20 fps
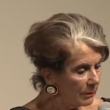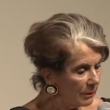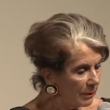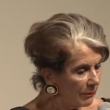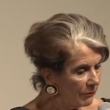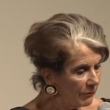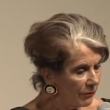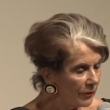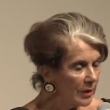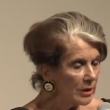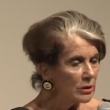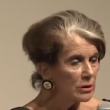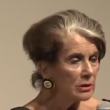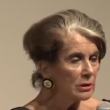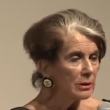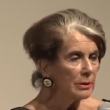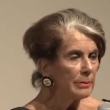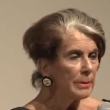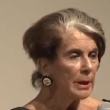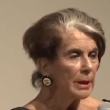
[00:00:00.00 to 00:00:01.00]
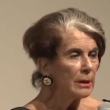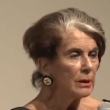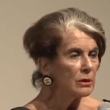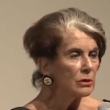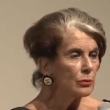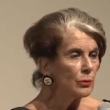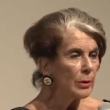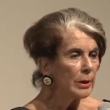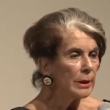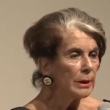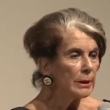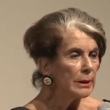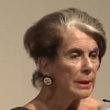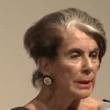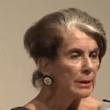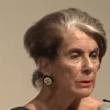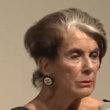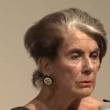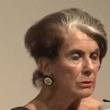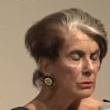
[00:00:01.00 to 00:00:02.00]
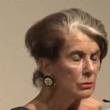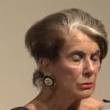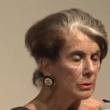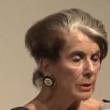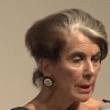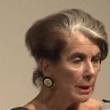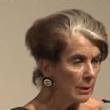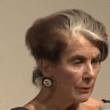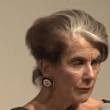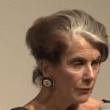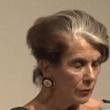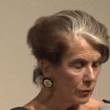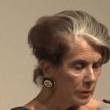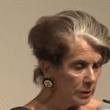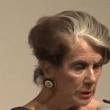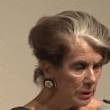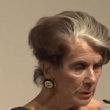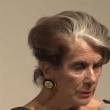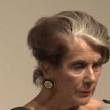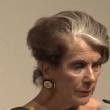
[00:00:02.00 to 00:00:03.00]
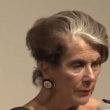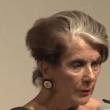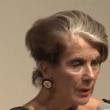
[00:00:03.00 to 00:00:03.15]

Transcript: eventually made his way down to California